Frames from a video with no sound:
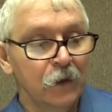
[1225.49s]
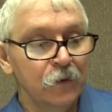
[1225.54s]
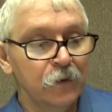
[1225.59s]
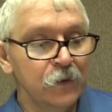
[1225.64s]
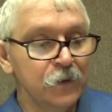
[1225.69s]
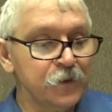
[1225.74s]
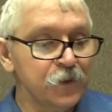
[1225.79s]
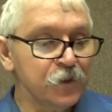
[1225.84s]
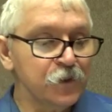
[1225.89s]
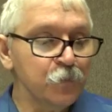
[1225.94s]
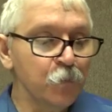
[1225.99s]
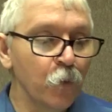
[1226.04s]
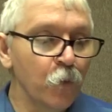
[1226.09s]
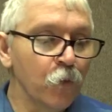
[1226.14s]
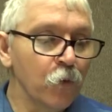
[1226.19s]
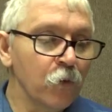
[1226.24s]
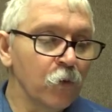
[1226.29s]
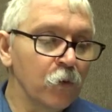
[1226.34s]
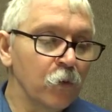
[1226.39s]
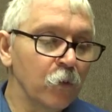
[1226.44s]
This is
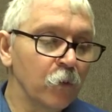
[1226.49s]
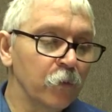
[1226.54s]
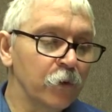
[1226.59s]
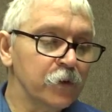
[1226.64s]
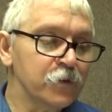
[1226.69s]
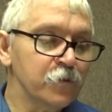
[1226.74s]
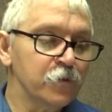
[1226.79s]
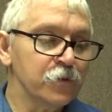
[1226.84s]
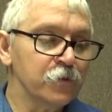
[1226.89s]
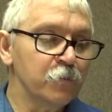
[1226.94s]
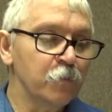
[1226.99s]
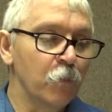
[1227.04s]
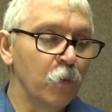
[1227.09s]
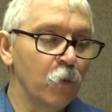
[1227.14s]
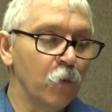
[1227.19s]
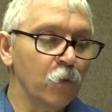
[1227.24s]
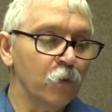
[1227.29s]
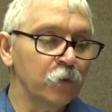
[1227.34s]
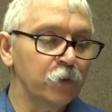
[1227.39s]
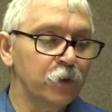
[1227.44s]
more. This was
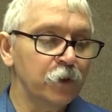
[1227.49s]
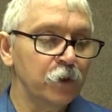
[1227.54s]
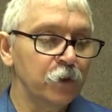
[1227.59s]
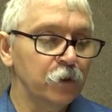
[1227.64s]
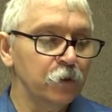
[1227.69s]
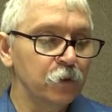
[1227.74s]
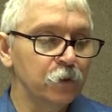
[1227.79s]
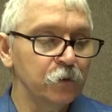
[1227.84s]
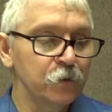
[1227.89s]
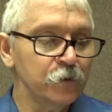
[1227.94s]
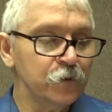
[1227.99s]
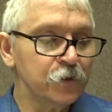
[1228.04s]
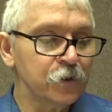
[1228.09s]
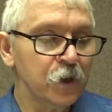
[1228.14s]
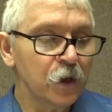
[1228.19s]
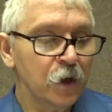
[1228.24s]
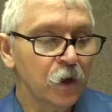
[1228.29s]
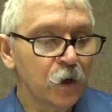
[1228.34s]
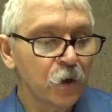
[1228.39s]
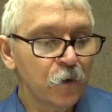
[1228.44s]
more used
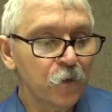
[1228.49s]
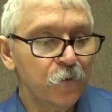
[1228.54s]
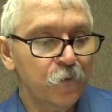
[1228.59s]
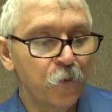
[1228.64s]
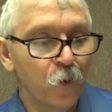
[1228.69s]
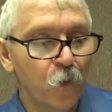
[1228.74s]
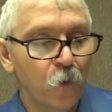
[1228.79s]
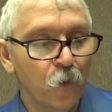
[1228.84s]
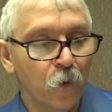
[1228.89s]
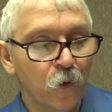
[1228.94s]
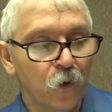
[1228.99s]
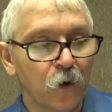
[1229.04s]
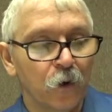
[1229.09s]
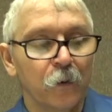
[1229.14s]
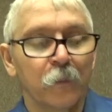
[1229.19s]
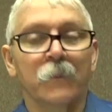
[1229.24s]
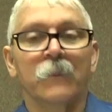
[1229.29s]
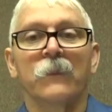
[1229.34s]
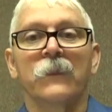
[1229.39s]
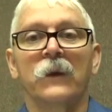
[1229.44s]
for.